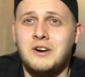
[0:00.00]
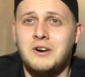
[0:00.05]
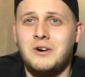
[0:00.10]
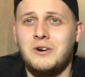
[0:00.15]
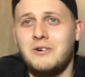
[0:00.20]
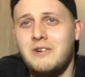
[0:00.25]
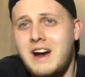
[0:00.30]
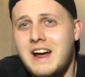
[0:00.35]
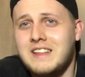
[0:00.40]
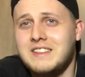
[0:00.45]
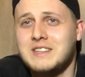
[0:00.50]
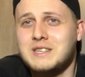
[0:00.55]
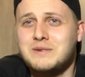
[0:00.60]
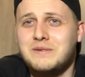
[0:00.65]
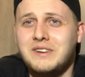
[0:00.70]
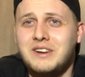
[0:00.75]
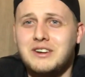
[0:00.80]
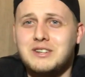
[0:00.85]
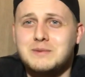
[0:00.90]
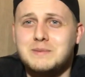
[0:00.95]
Alright, this
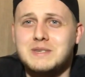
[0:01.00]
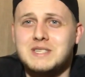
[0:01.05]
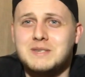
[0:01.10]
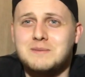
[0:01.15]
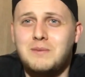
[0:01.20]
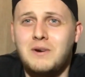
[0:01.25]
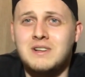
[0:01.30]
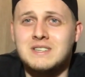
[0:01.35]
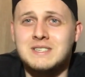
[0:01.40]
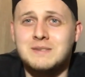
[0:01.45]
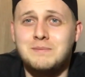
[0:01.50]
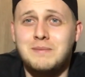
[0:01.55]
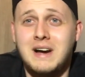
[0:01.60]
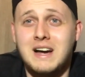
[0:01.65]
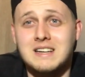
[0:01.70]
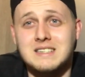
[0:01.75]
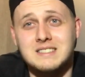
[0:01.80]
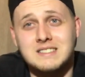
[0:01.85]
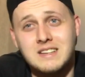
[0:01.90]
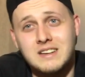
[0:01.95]
video has been sponsored
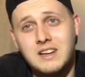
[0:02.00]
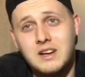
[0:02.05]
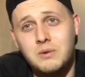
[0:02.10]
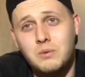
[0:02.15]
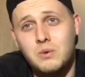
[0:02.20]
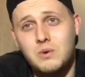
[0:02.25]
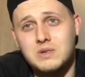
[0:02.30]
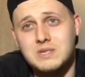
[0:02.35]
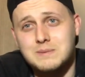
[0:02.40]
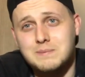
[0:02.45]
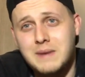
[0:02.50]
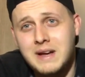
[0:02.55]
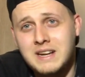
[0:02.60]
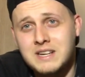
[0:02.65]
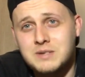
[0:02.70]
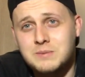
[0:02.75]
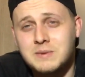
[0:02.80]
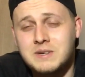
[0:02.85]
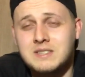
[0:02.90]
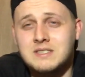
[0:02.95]
by City Awards
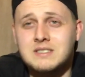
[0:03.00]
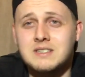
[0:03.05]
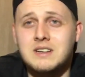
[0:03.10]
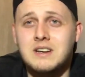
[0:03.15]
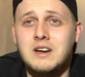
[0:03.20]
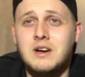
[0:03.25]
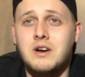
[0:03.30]
Management.